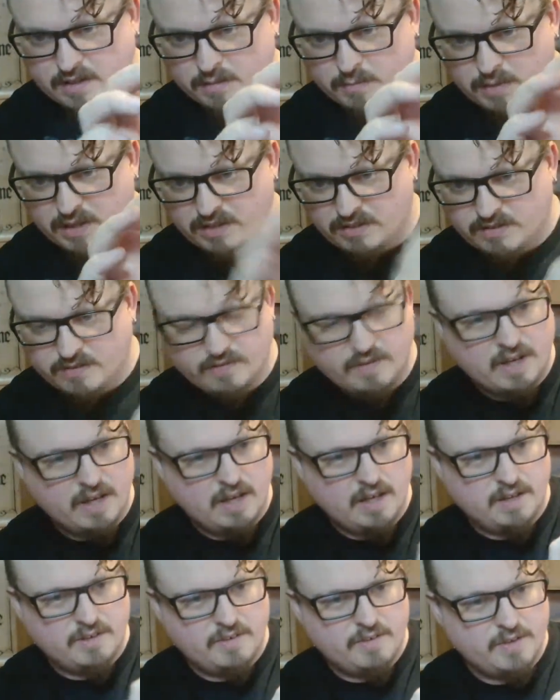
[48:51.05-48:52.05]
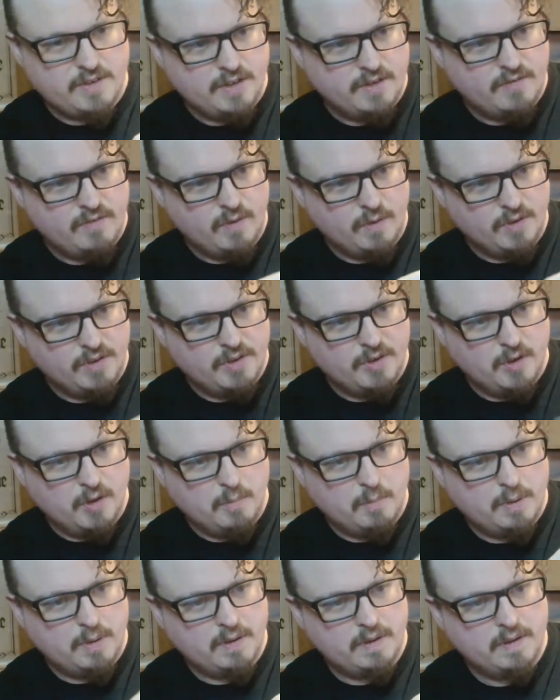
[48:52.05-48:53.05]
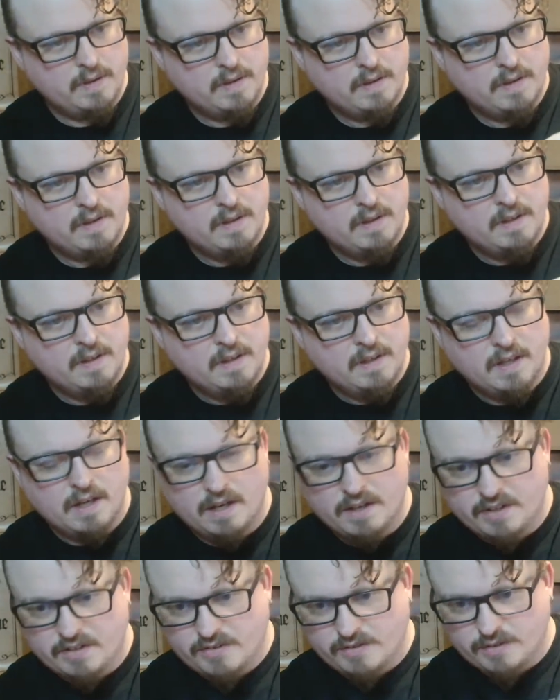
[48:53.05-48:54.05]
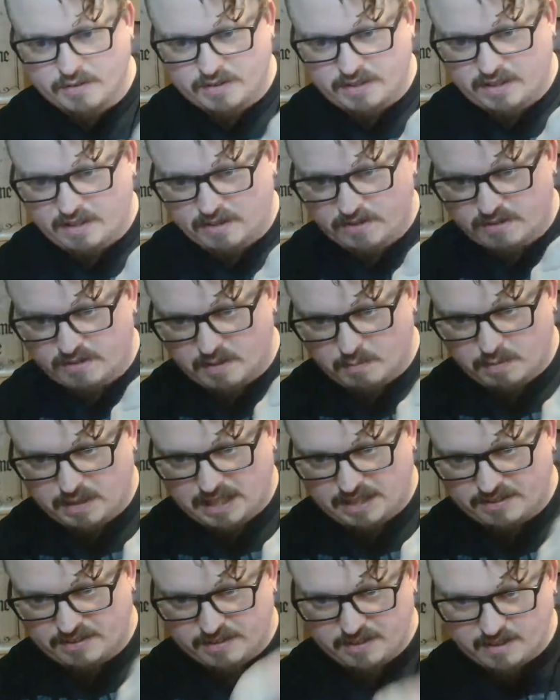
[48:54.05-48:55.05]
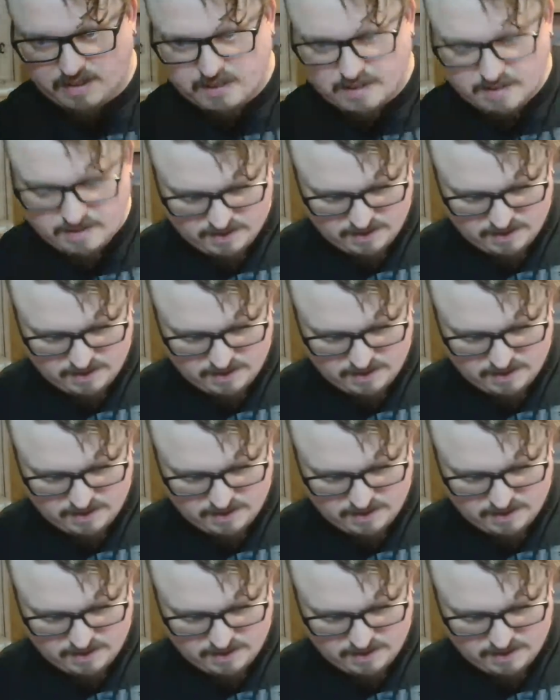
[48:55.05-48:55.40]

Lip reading: piece of card that you folded up and inserted into the plastic.